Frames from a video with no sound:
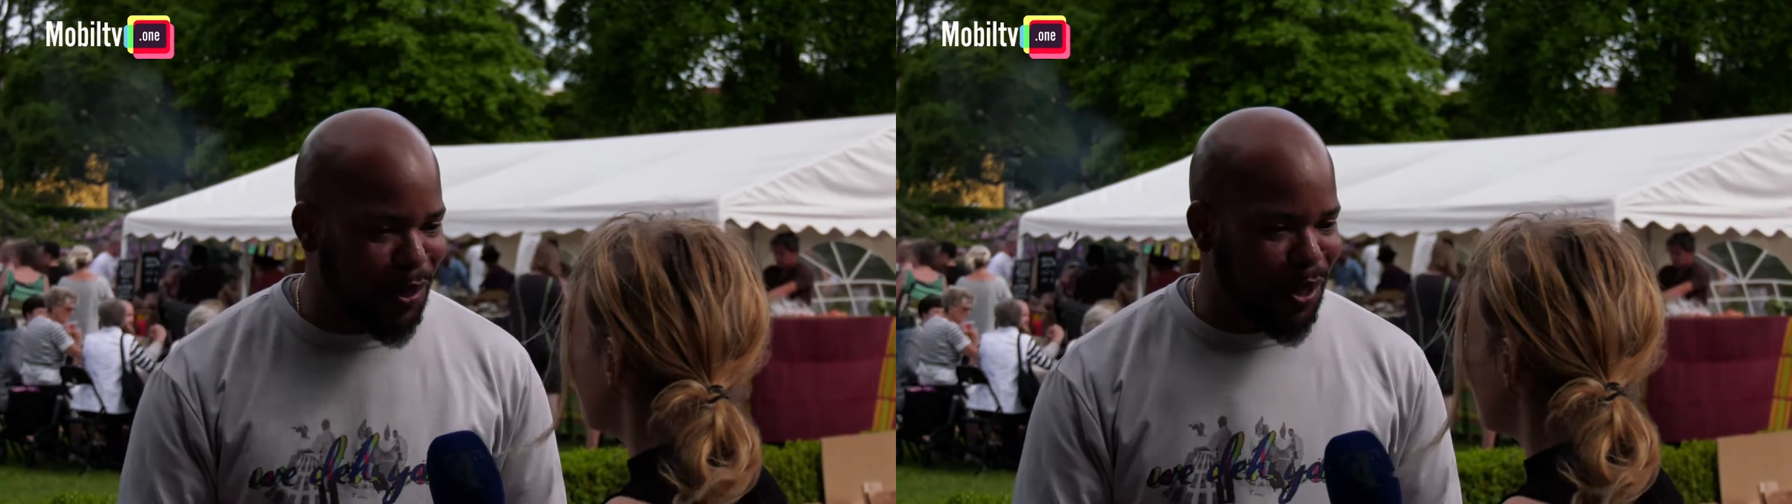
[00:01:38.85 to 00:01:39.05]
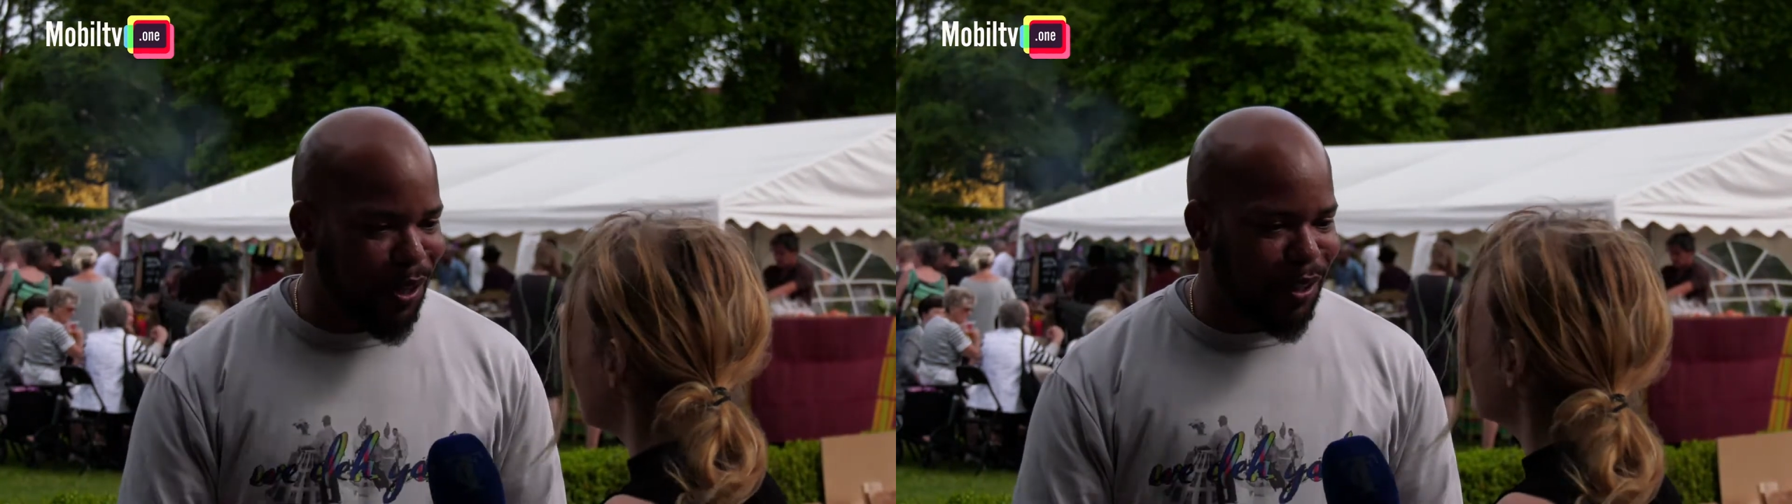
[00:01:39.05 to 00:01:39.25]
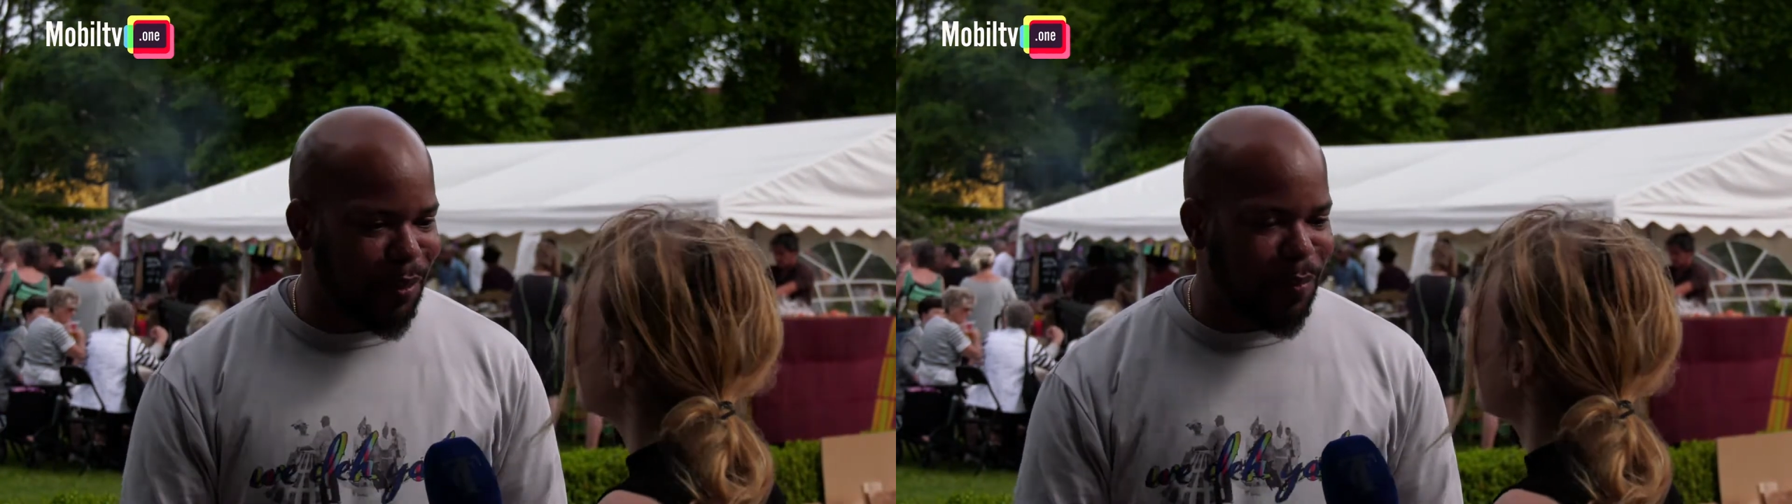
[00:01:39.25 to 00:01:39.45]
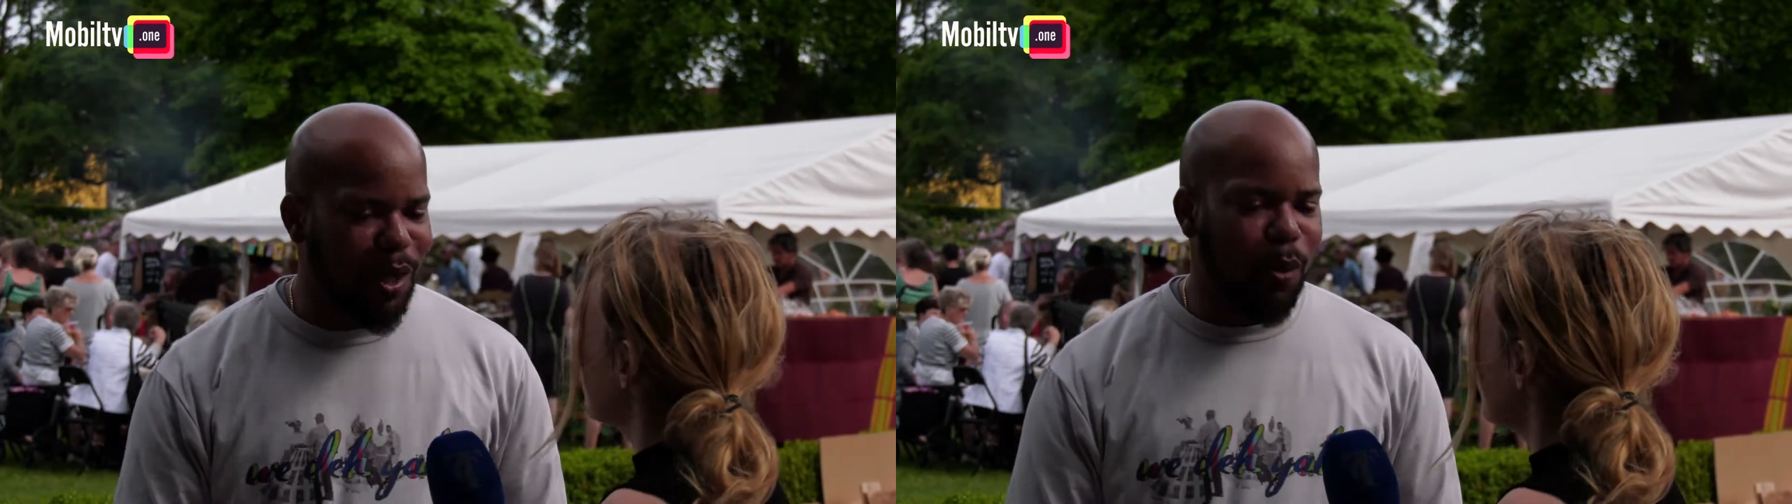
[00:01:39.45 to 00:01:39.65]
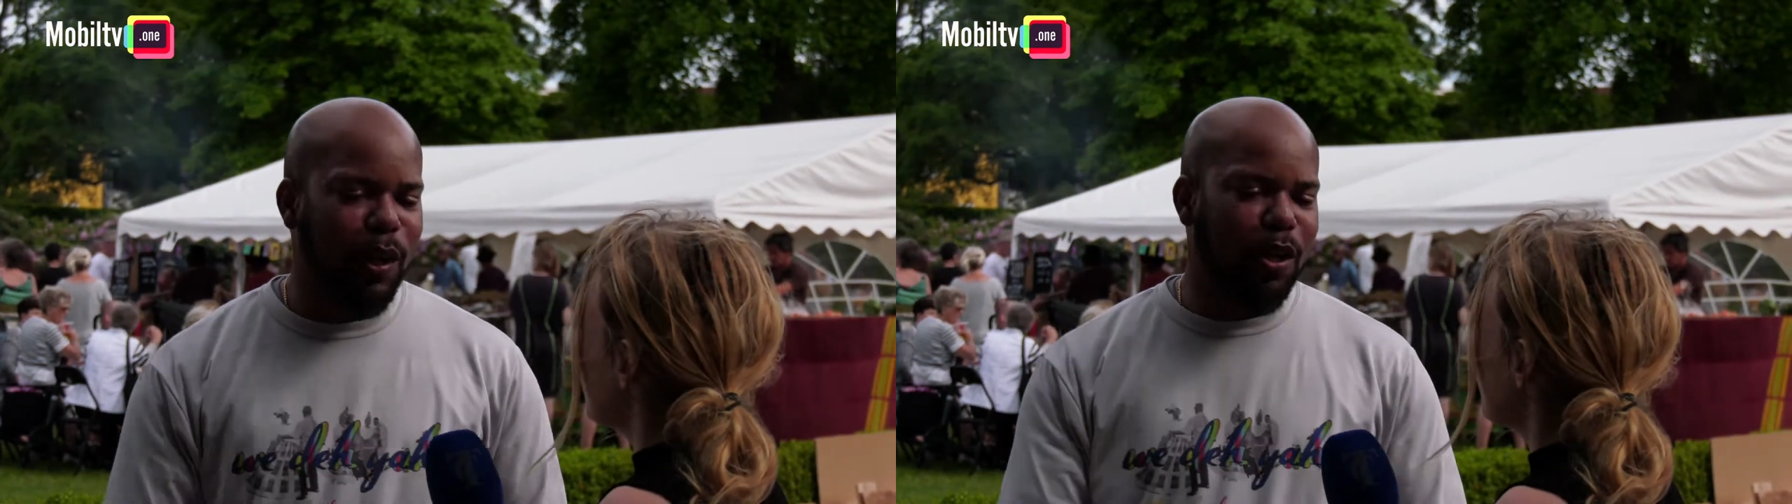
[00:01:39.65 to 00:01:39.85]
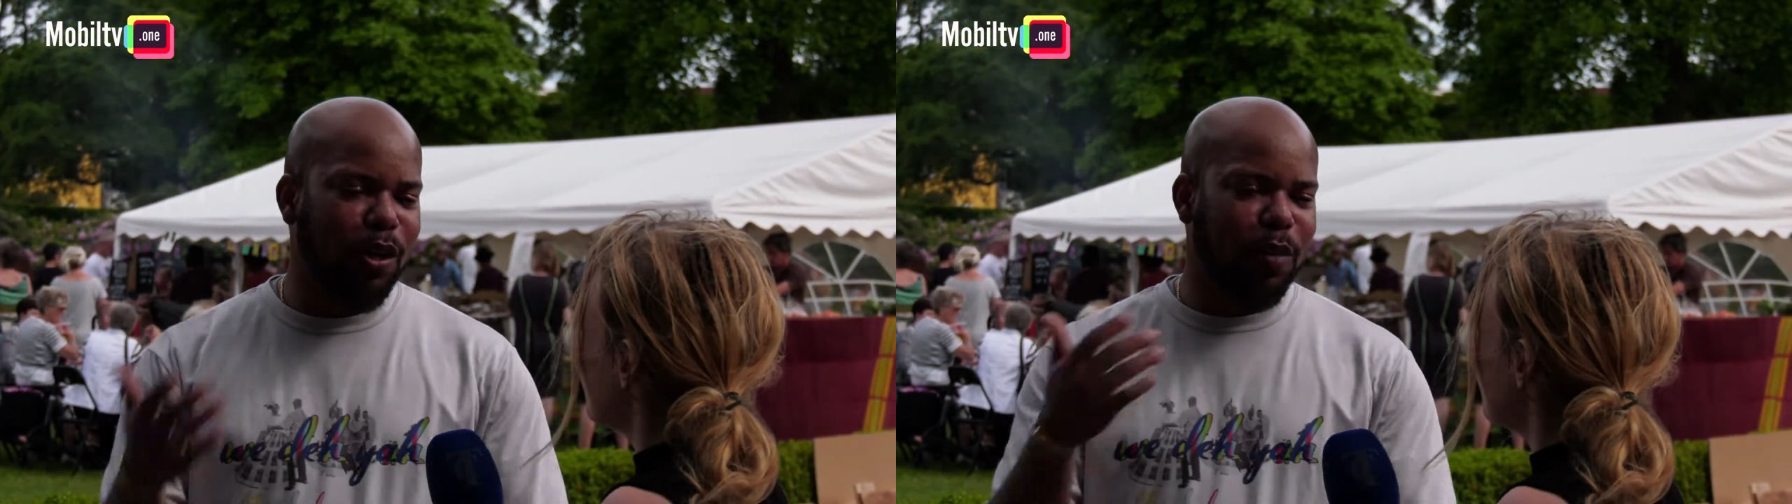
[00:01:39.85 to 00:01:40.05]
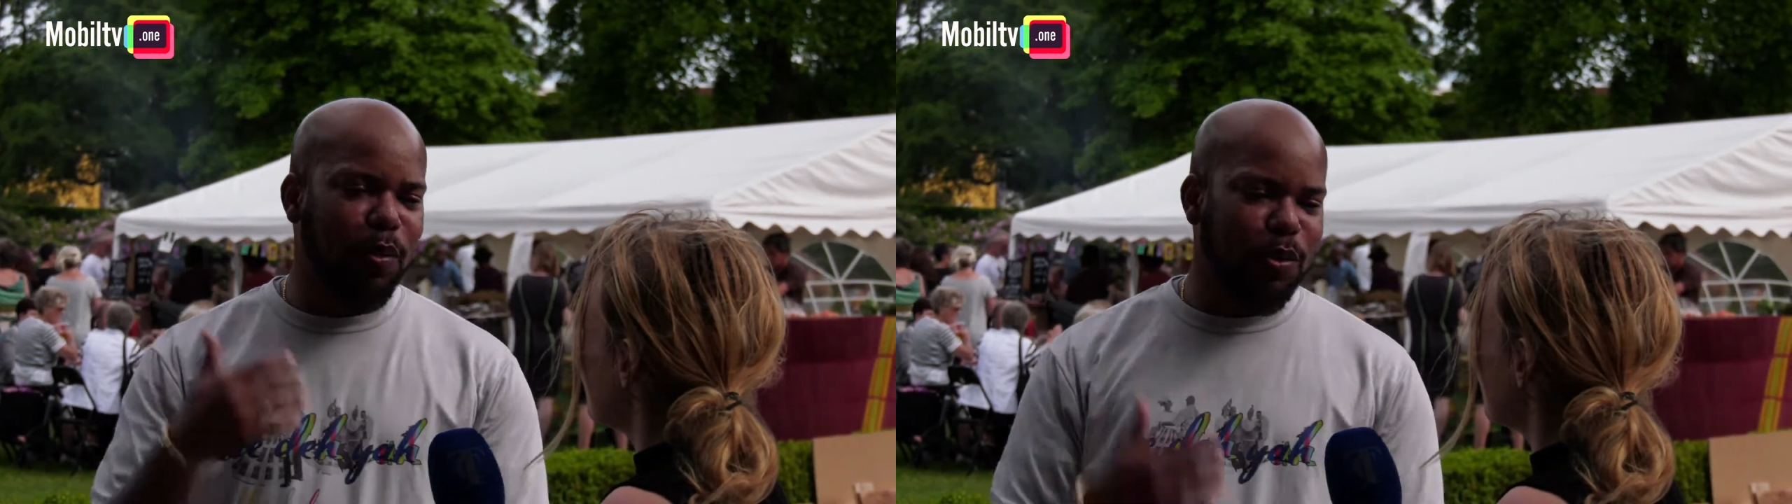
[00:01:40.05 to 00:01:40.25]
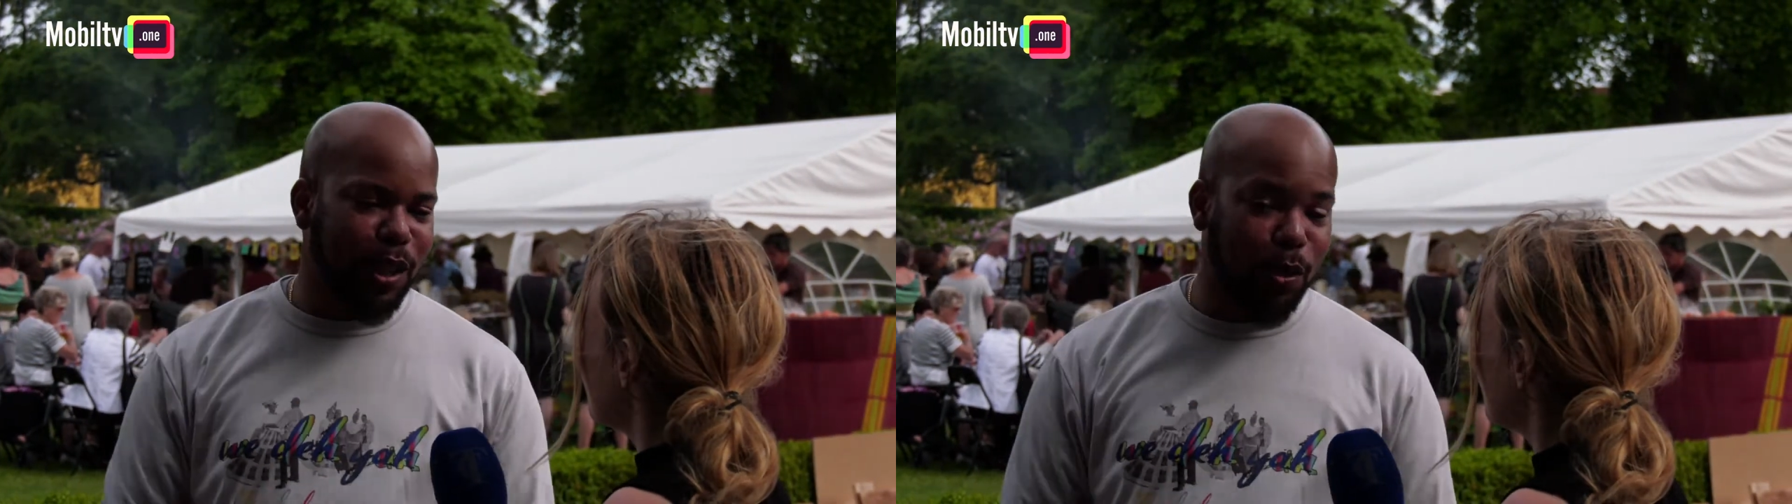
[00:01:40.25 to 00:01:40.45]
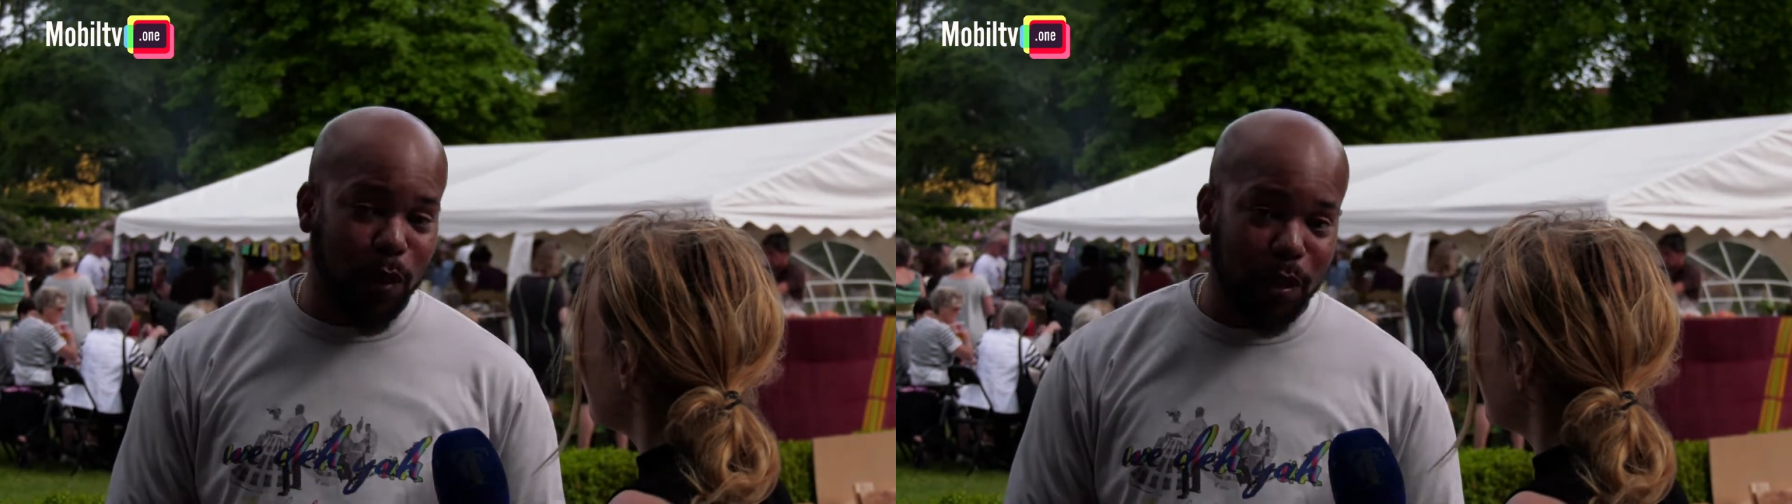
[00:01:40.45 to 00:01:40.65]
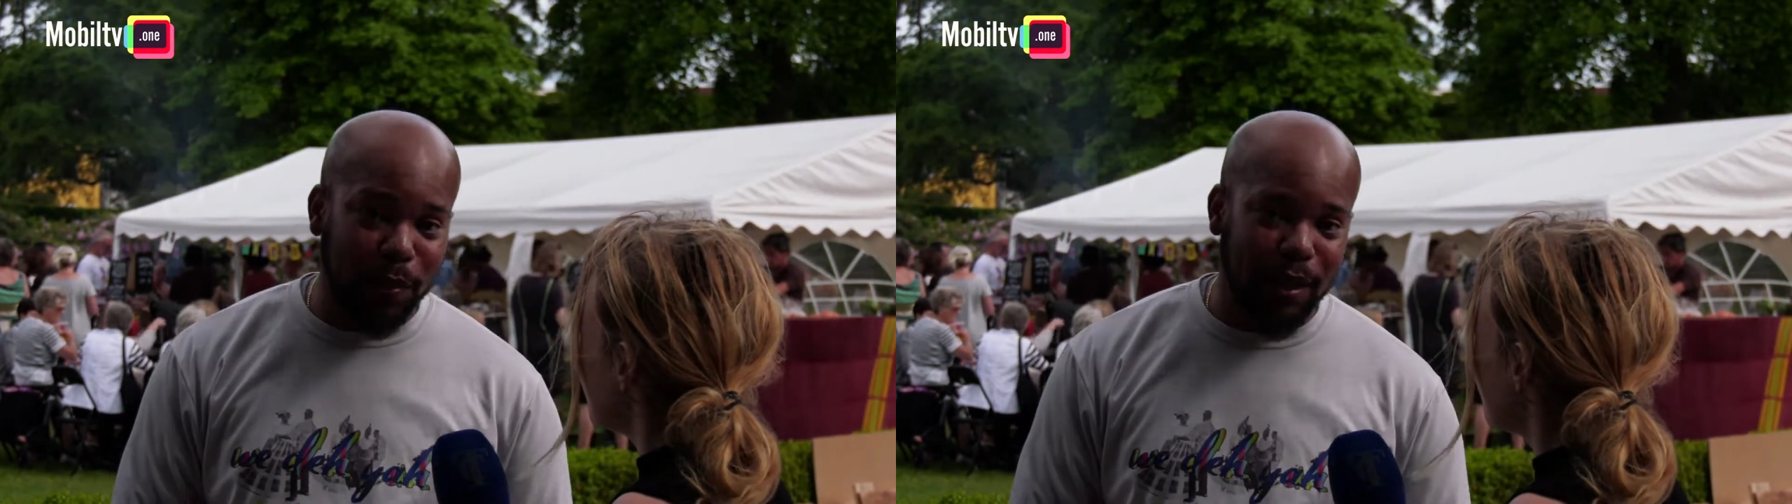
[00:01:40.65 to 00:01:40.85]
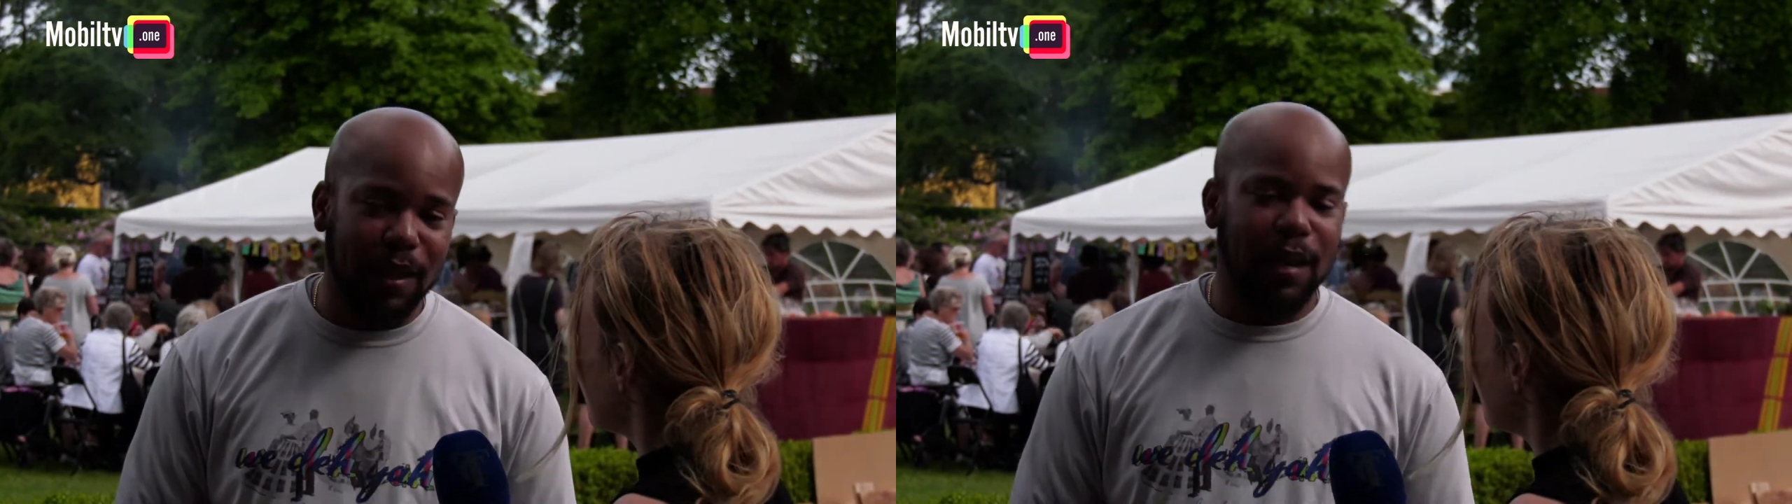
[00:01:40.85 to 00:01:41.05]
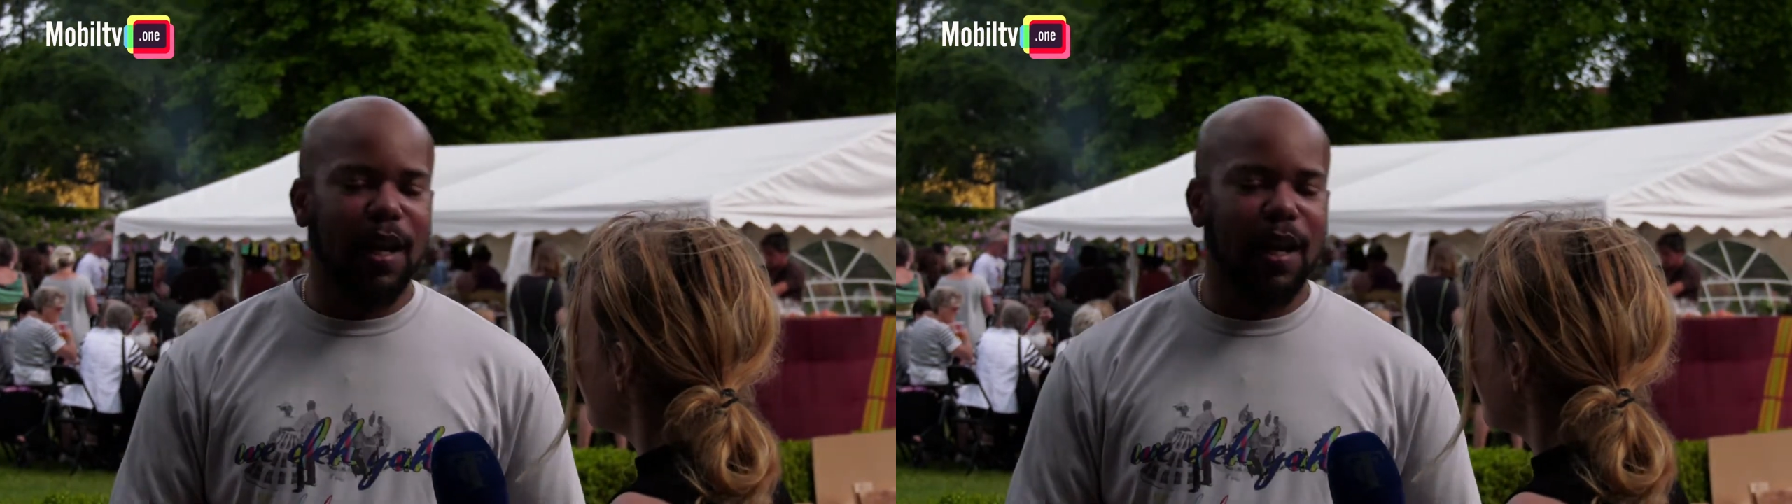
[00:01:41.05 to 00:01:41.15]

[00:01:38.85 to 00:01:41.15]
we call the music Quelbe,